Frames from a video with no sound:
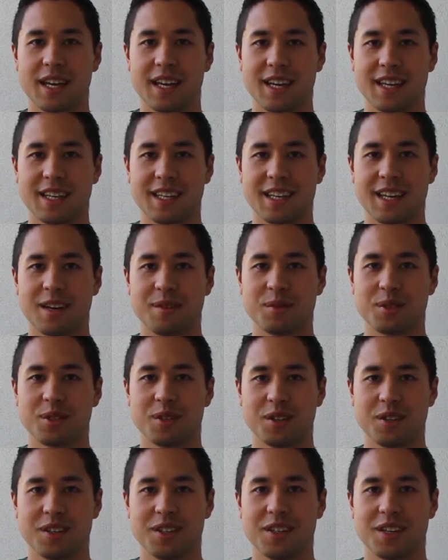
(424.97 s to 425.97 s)
and I'm
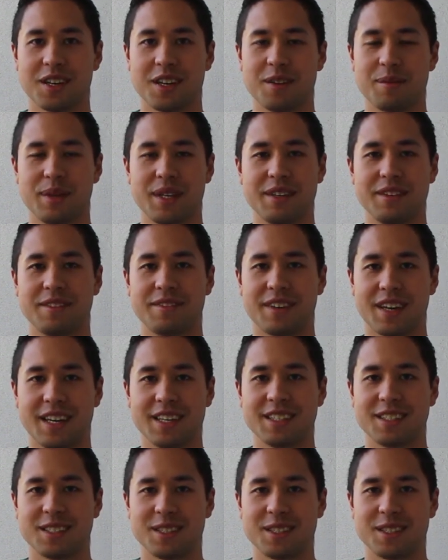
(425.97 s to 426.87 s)
sure you're gonna be fine.